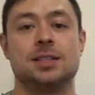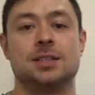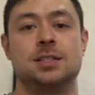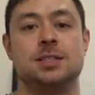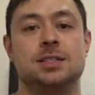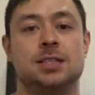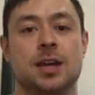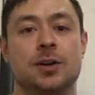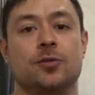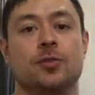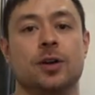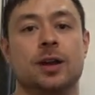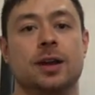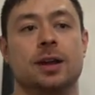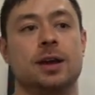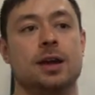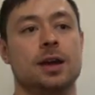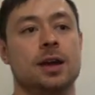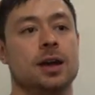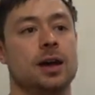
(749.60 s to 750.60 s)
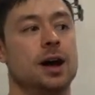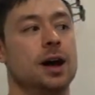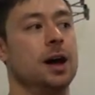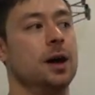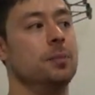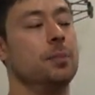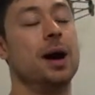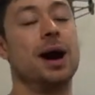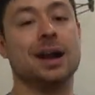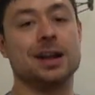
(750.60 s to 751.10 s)
has a different
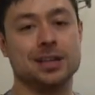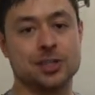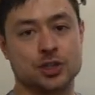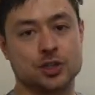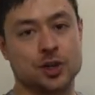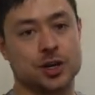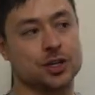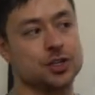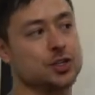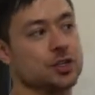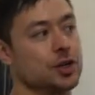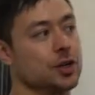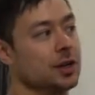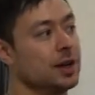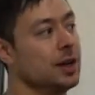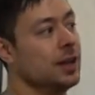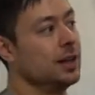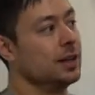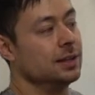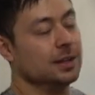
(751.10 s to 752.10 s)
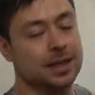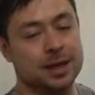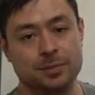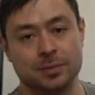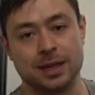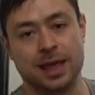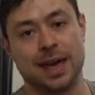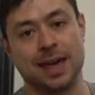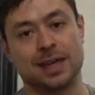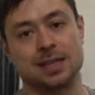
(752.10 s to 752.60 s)
uh, body structure, limb
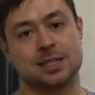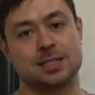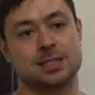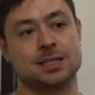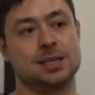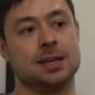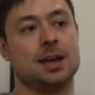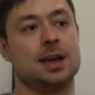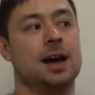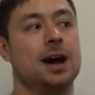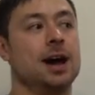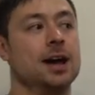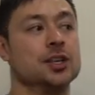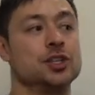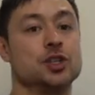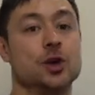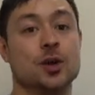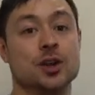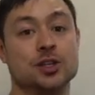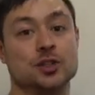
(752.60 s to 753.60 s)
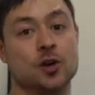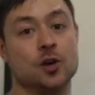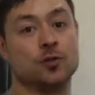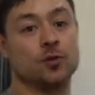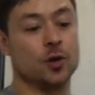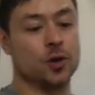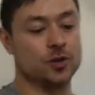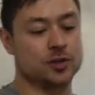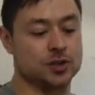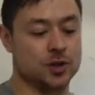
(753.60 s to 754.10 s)
length, uh, so on and so
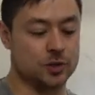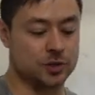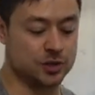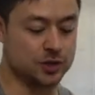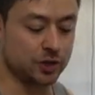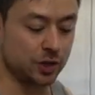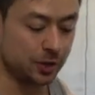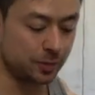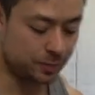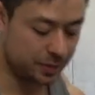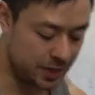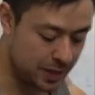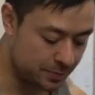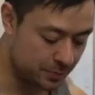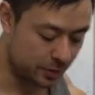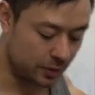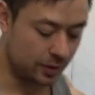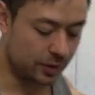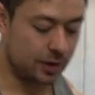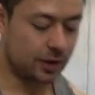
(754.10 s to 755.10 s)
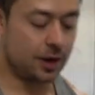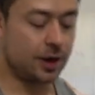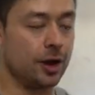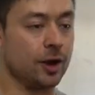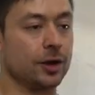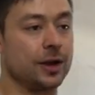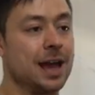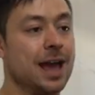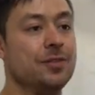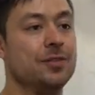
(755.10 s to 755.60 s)
forth. So certain people
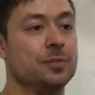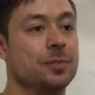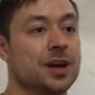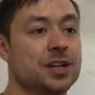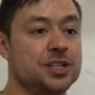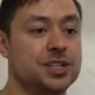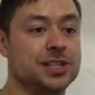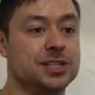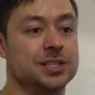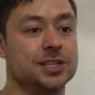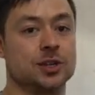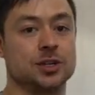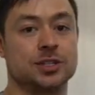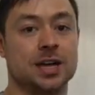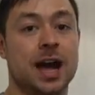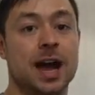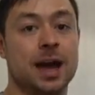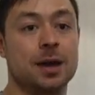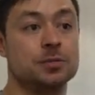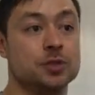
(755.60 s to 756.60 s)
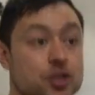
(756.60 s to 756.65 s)
are gonna have a much easier time